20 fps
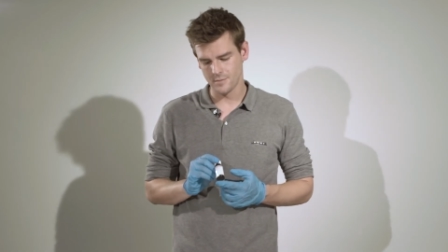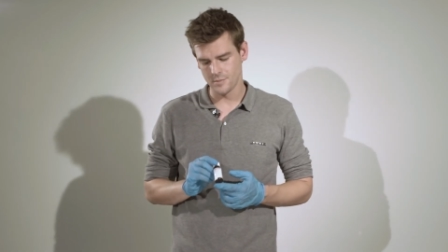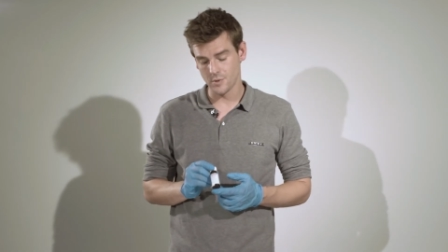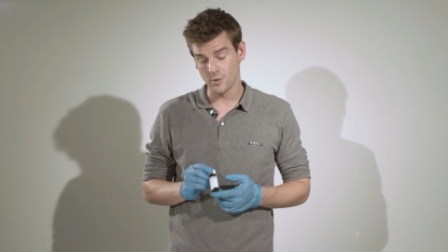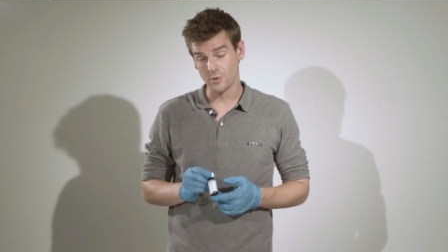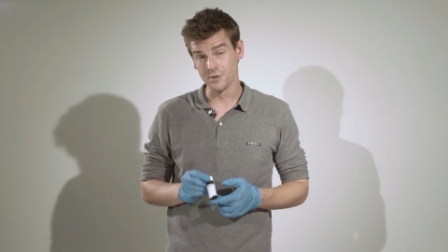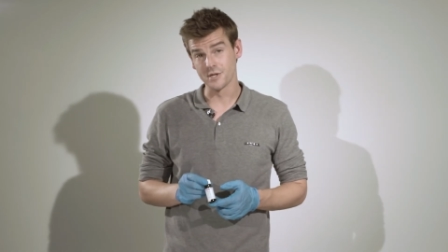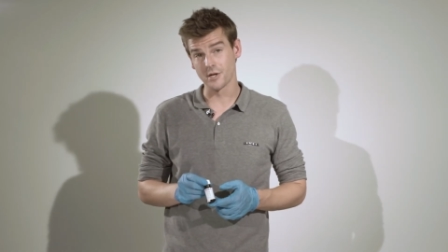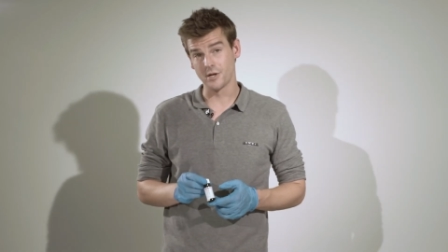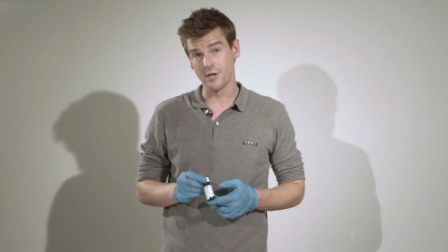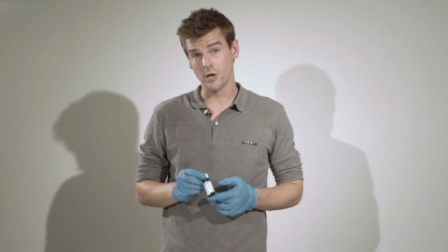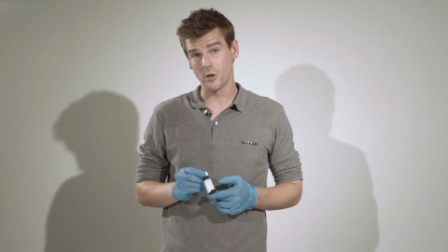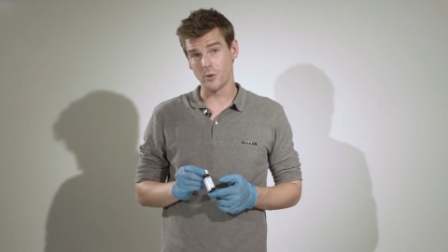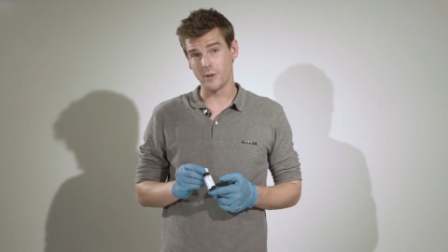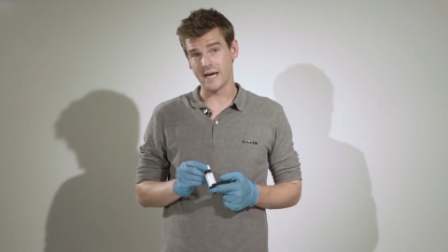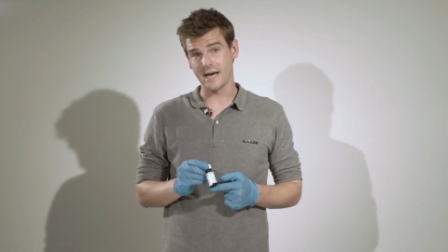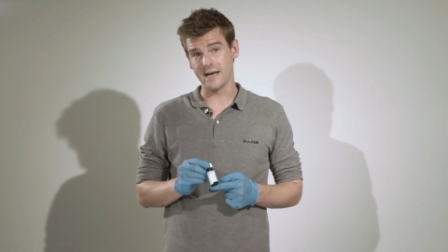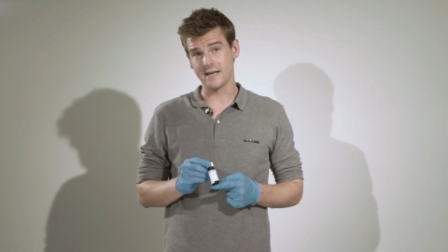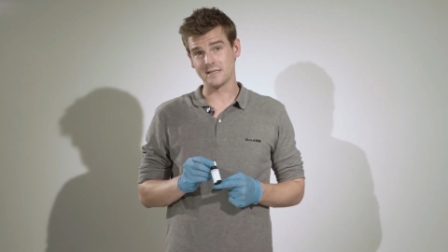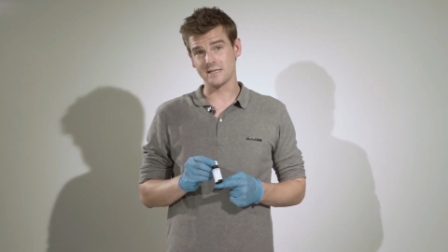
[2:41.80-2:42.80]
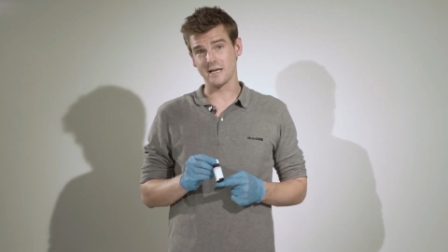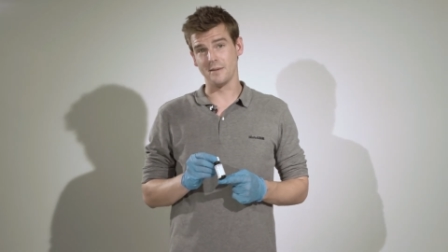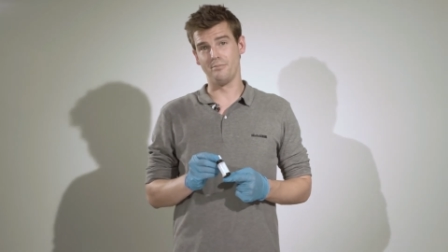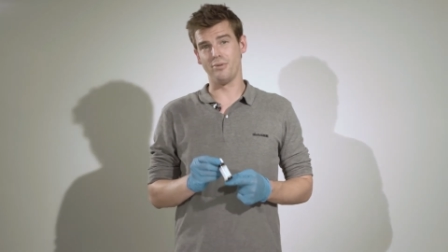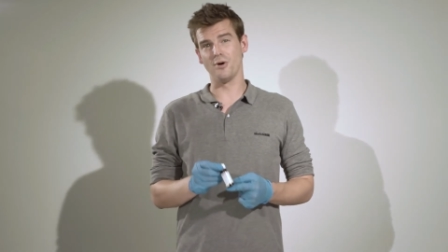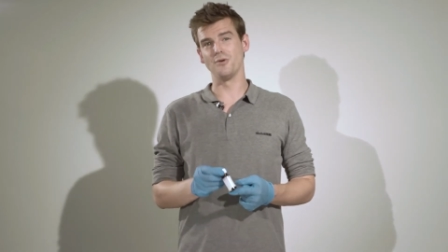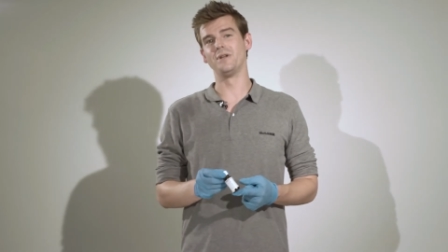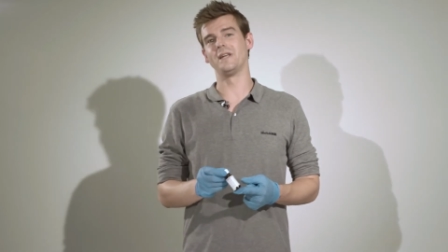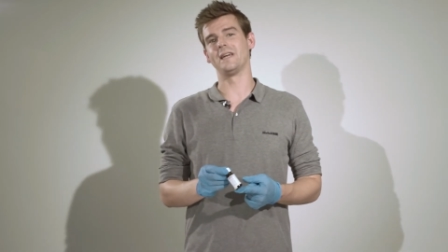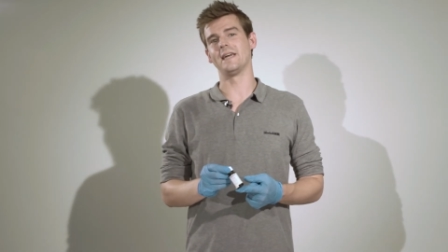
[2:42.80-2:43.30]
also known as a
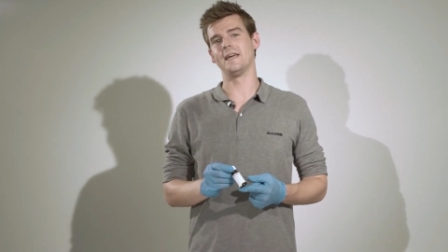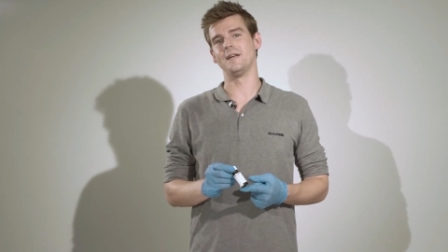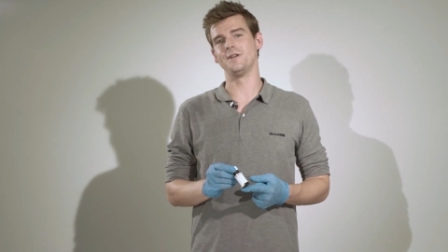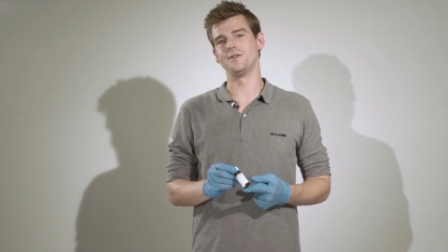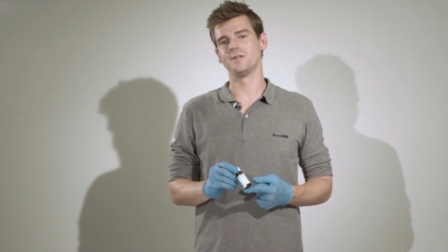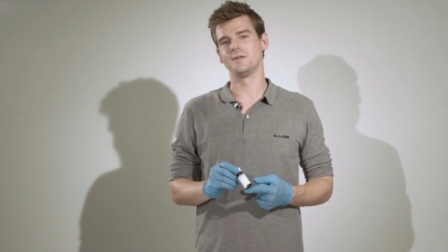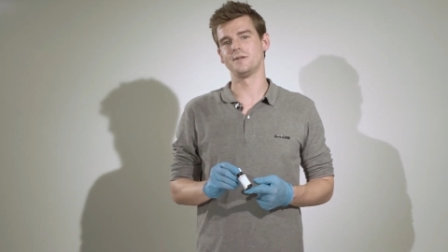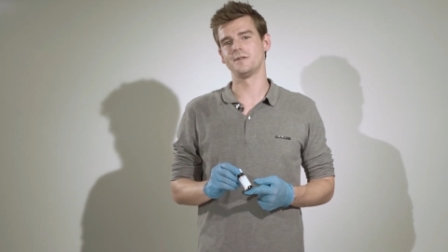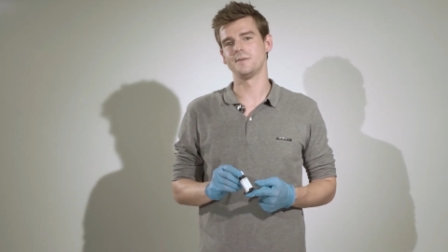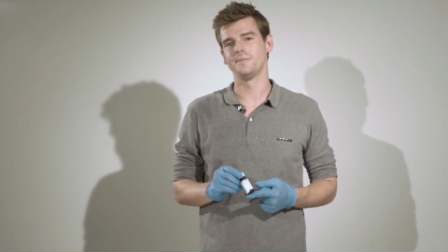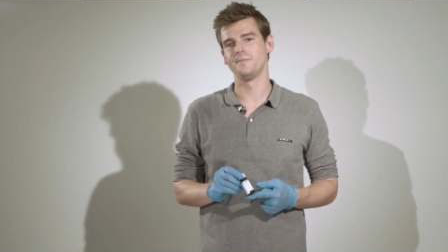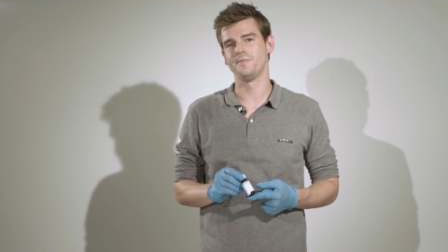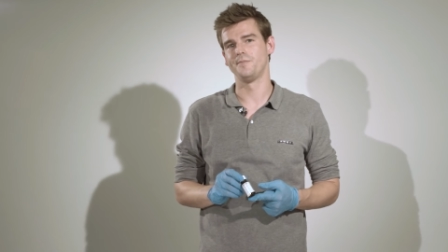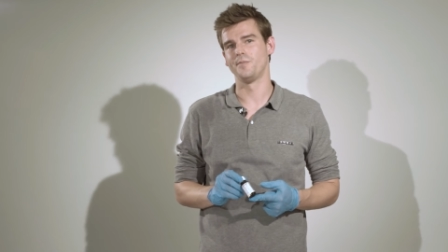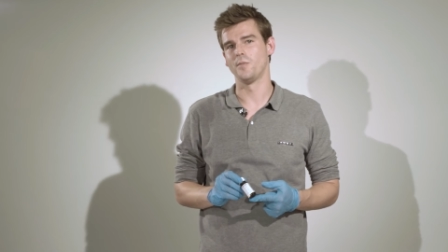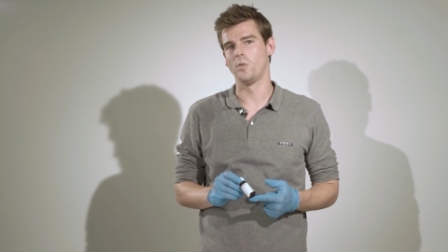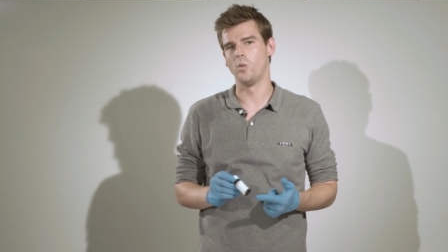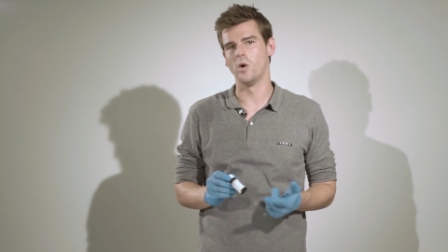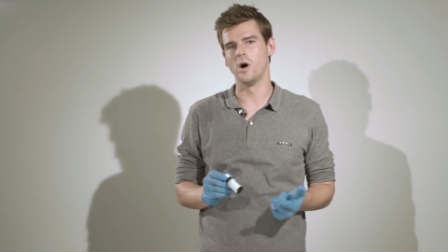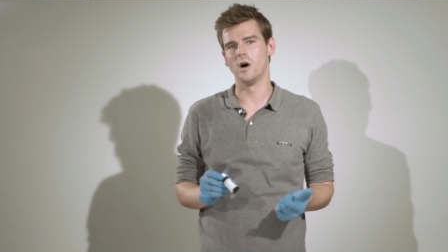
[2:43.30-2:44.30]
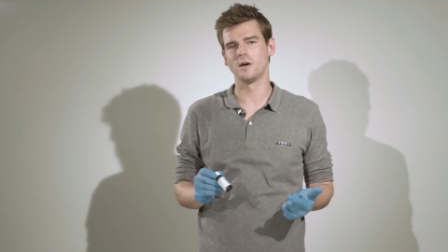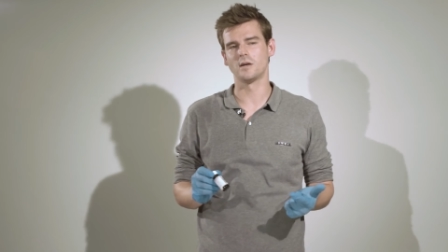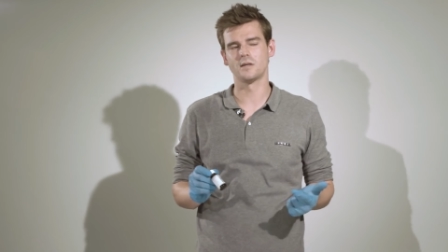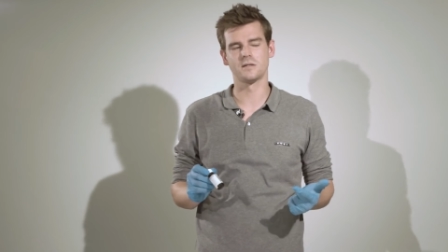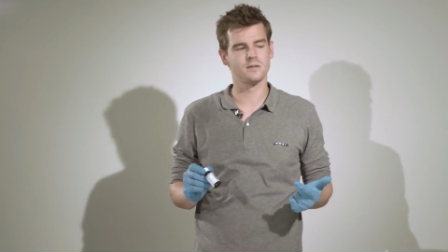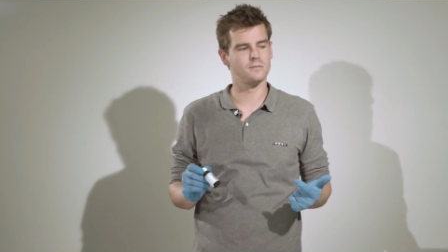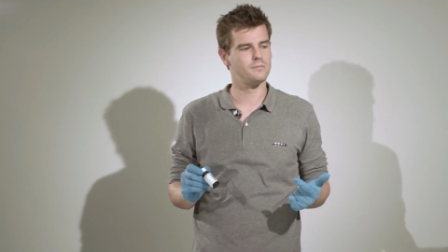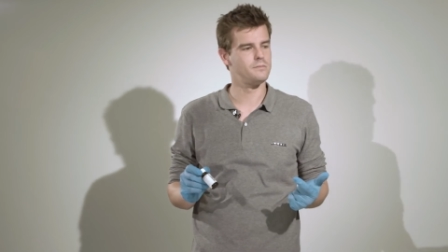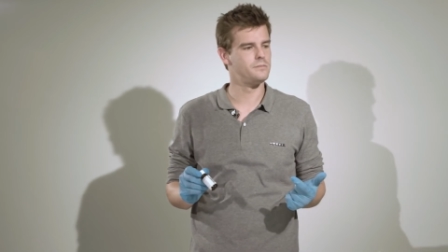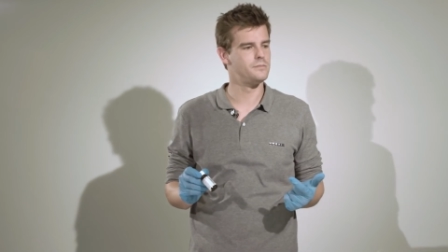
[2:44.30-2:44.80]
bonding agent,
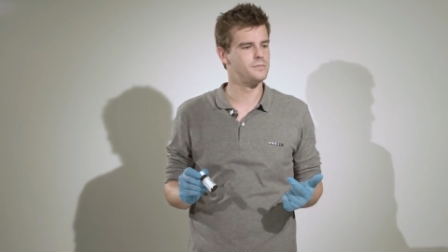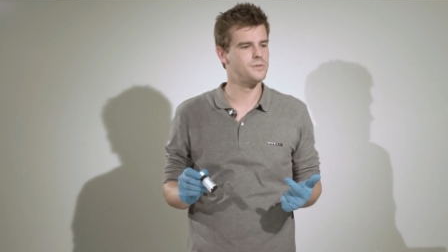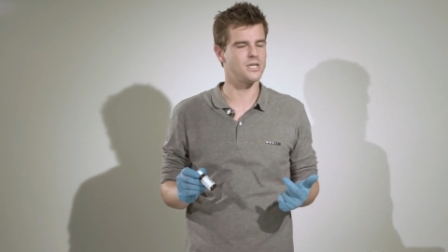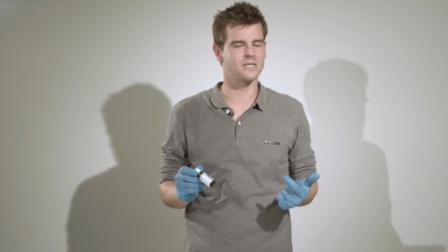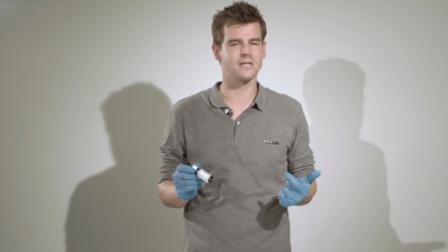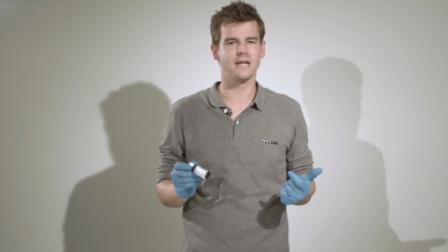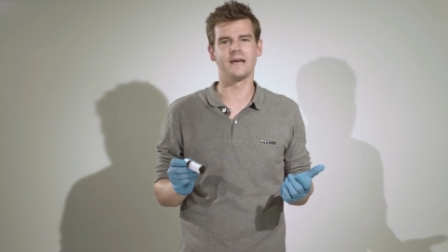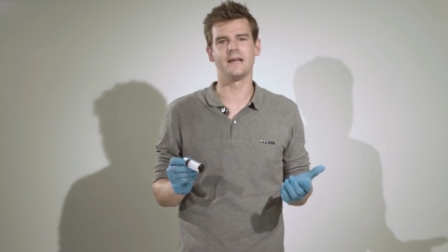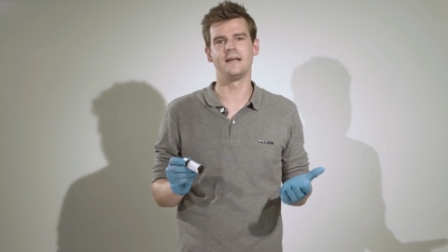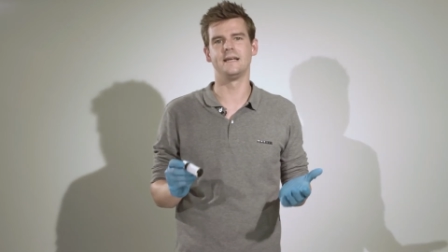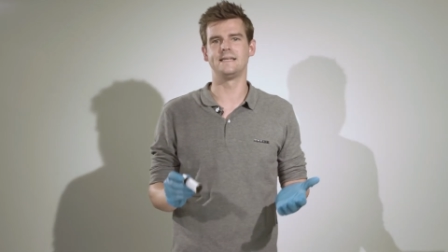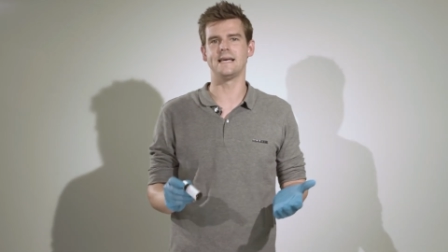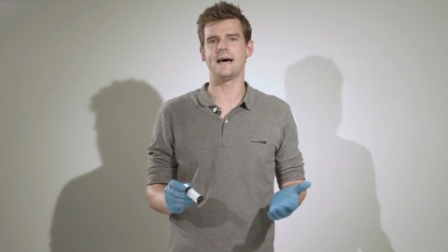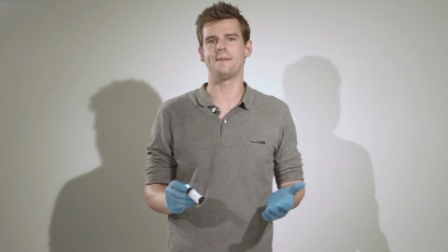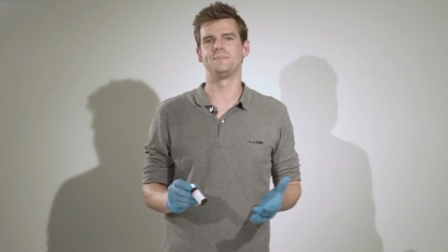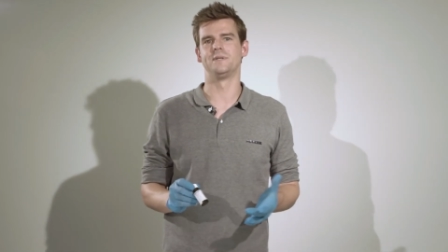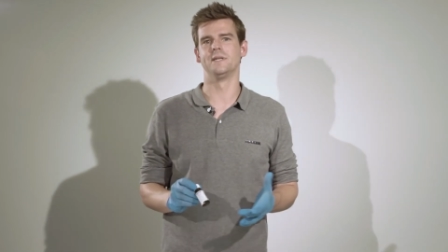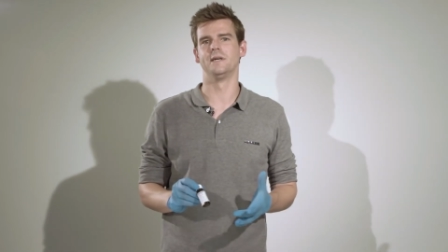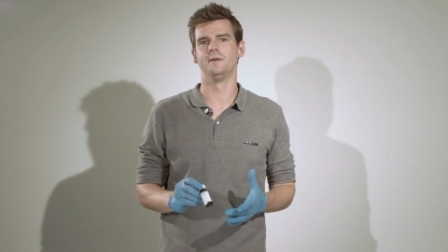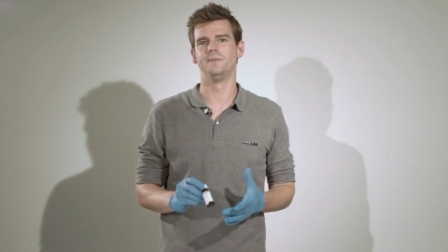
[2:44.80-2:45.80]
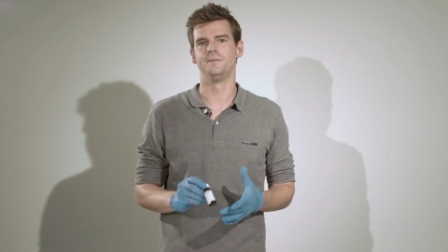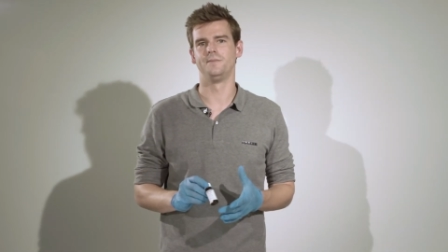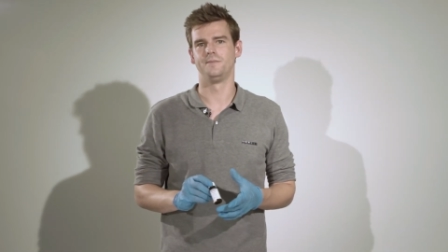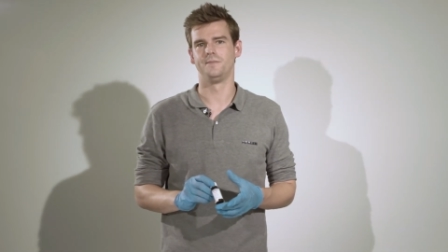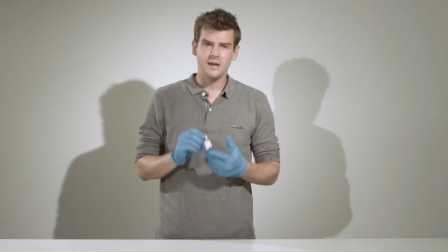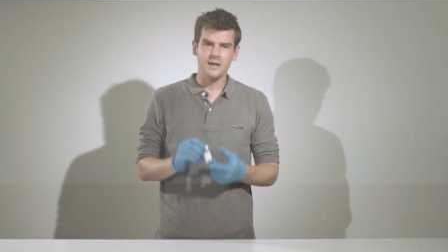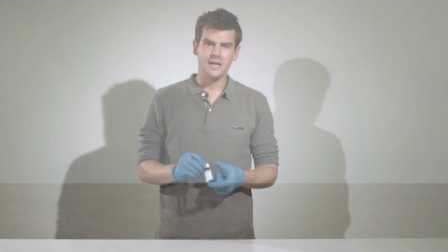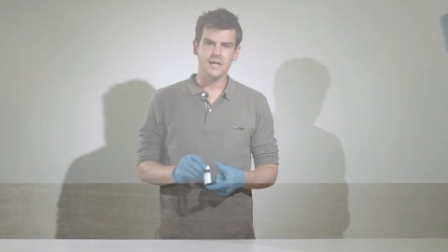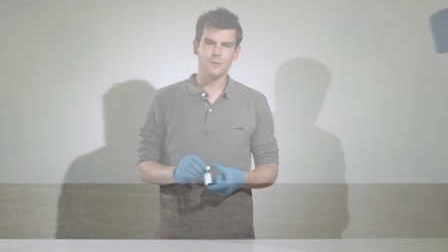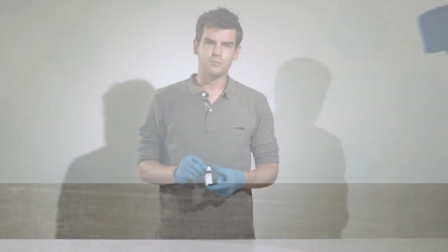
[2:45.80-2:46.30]
works just like an adapter.
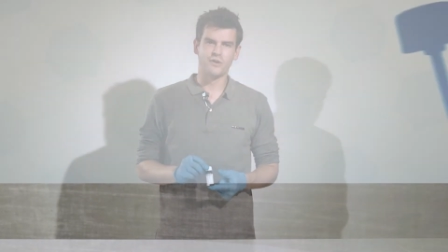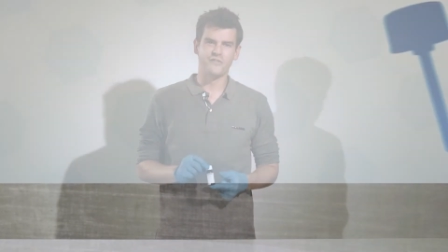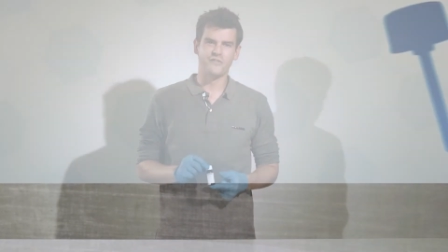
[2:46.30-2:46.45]
It